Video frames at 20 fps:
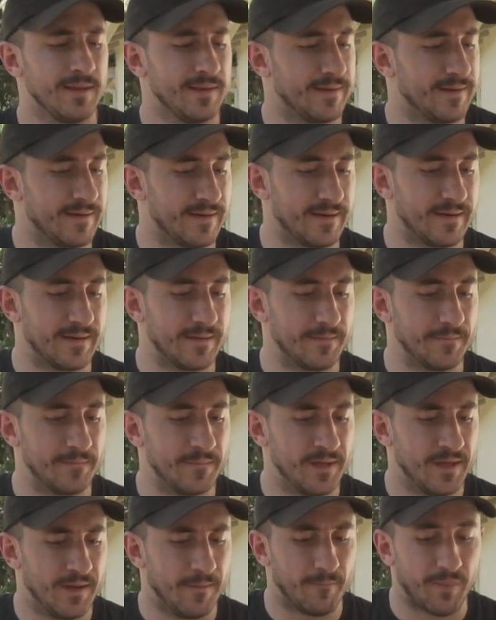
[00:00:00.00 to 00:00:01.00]
Um,
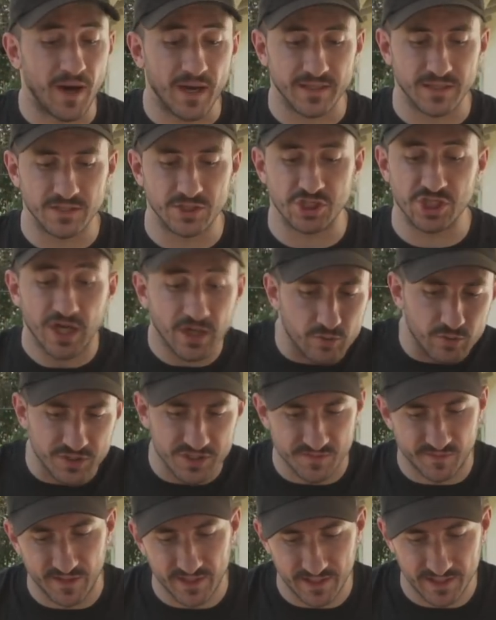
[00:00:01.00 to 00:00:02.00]
but generally
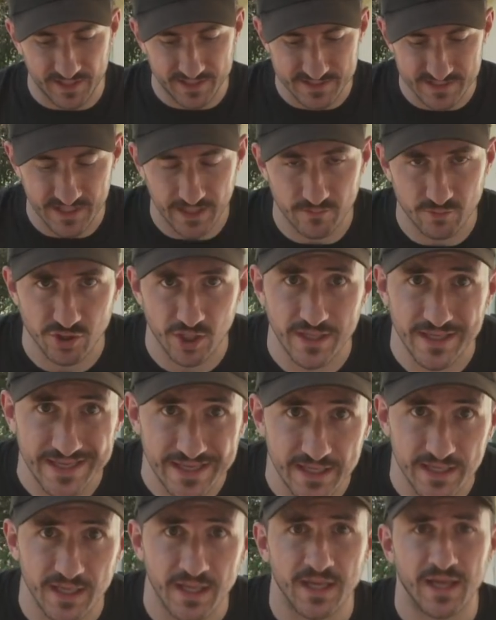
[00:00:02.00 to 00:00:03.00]
speaking, I'd say I'm trying to
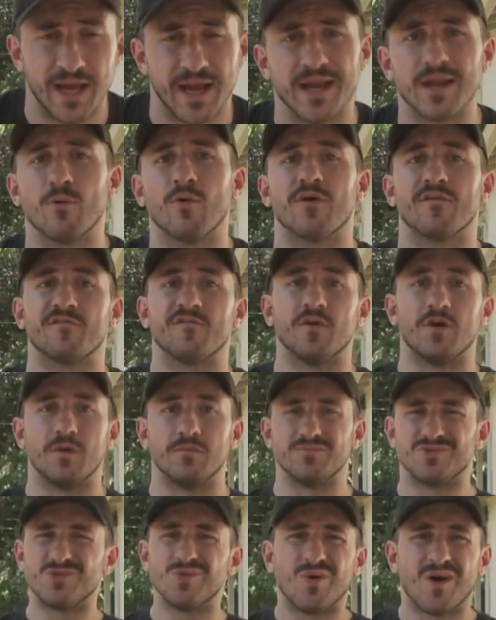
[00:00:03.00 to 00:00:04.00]
eat anywhere
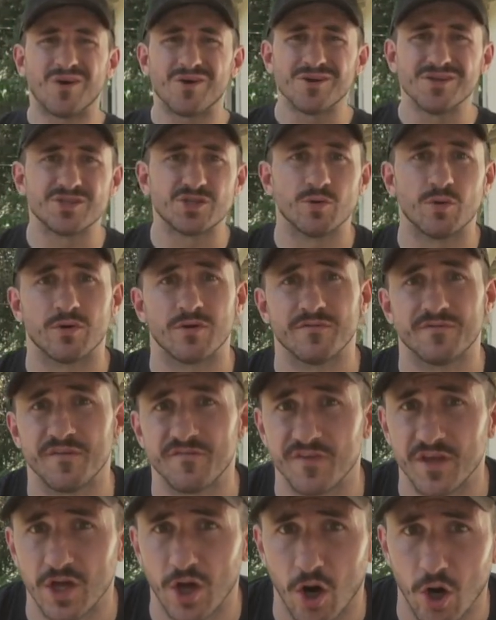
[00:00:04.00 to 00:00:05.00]
from 200,
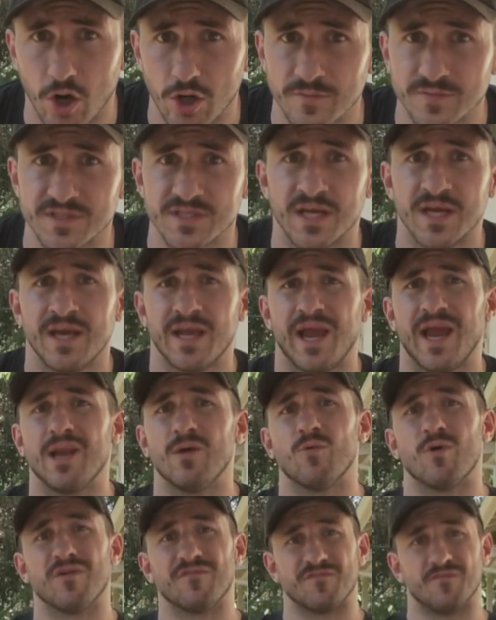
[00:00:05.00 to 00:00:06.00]
250 carbs,
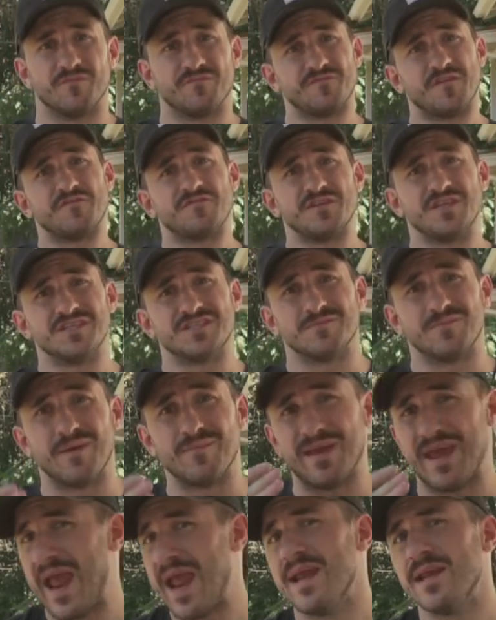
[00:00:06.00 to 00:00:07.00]
anywhere from 50 to
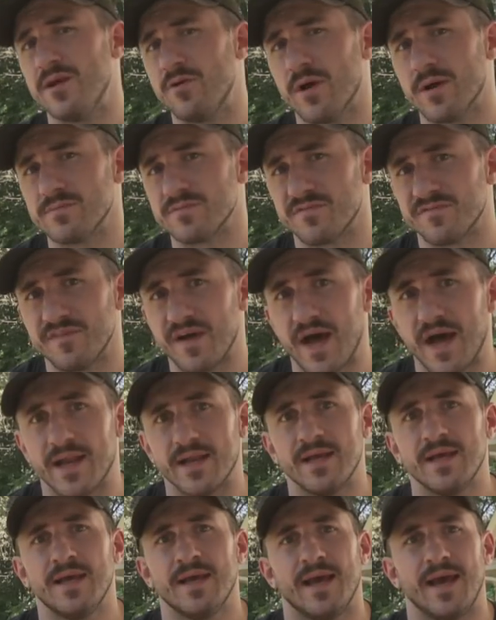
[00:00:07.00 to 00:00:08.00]
maybe 80 grams of fat,